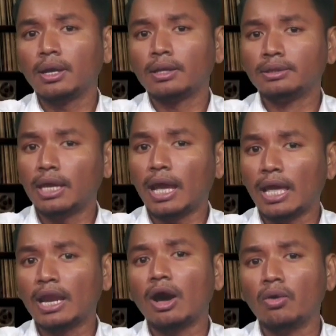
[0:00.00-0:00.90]
they
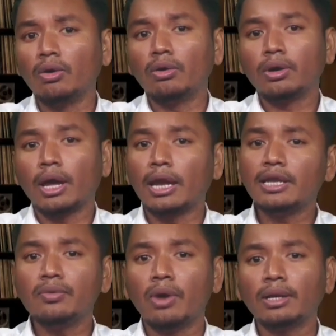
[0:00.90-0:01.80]
allow
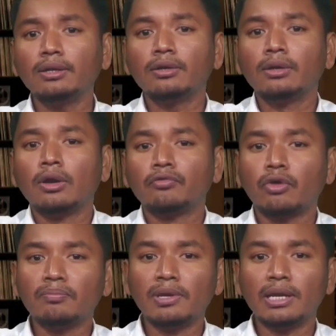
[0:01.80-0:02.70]
anyone
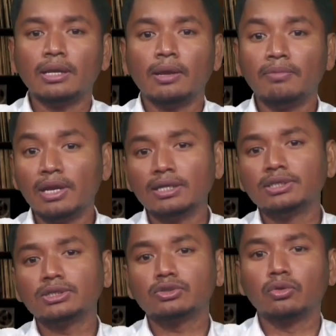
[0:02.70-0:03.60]
from
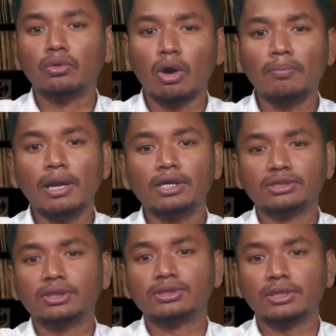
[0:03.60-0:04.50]
villagers to global
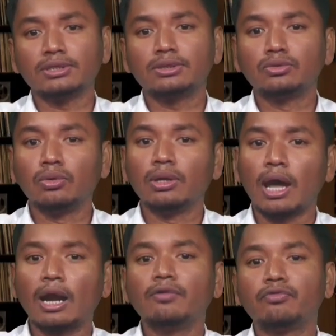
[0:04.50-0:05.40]
researchers to
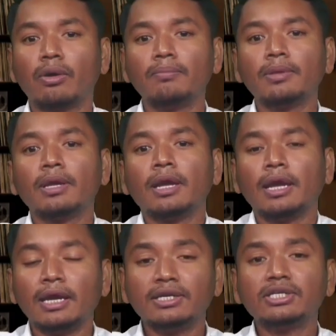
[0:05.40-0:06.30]
learn from
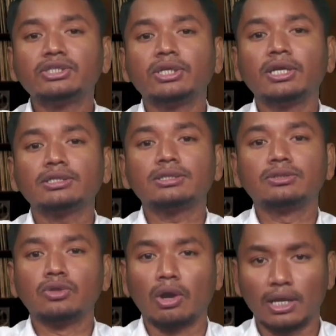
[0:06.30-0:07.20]
indigenous
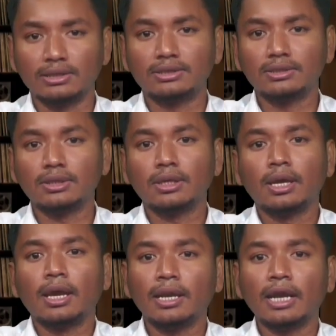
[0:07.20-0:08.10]
knowledge.
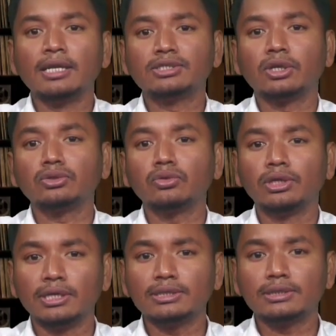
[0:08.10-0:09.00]
In addition to
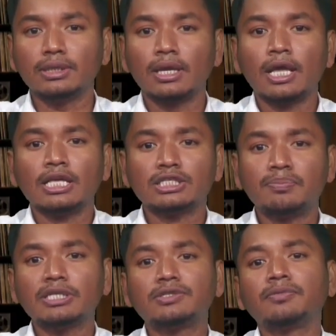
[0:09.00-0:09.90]
these
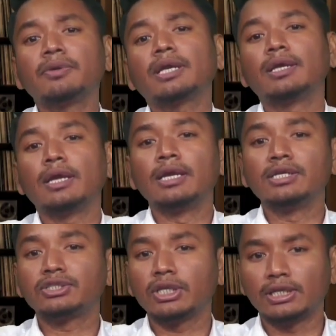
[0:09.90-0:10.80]
specific
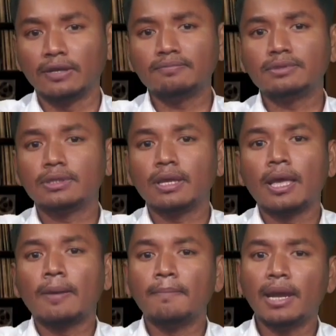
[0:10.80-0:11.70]
initiatives,
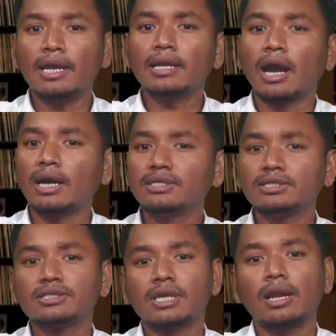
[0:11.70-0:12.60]
many
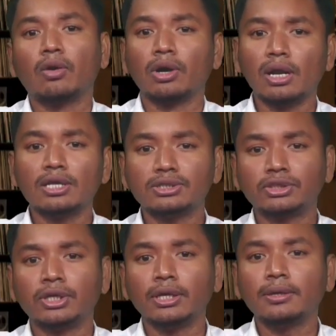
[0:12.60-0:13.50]
large-scale oral
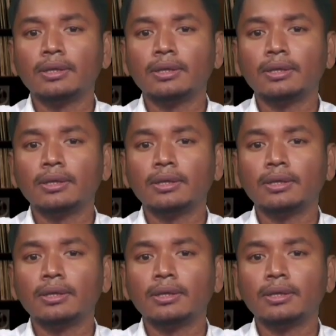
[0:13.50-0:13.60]
history